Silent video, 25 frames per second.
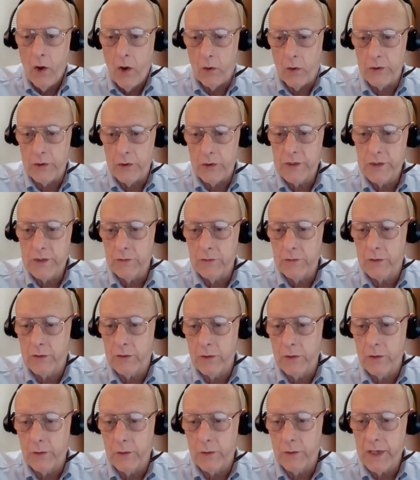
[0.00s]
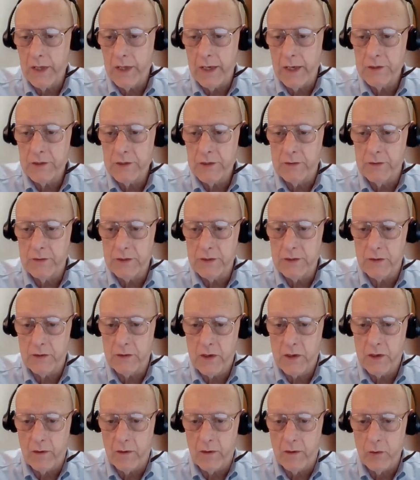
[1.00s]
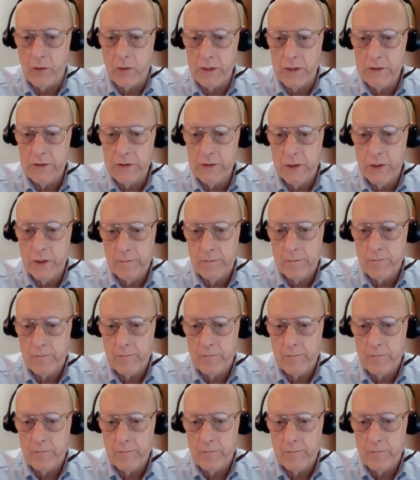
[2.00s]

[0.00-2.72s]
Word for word: or shelter locations and coverage,